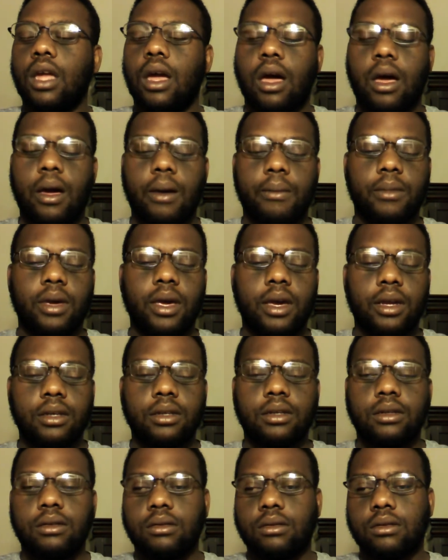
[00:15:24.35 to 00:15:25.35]
Um,
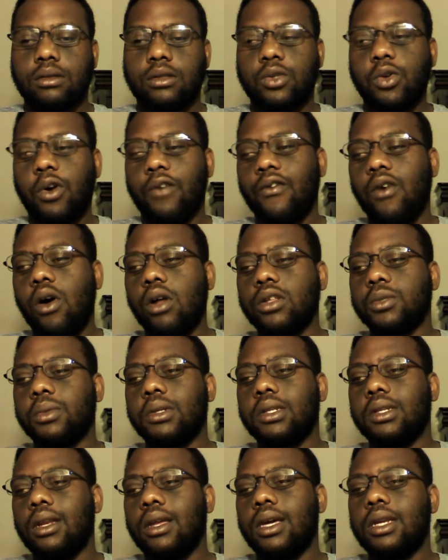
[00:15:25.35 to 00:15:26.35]
and Towards Wallace,
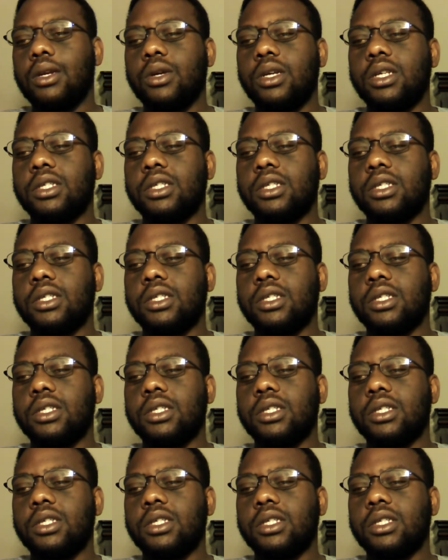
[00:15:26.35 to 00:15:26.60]
read the letter.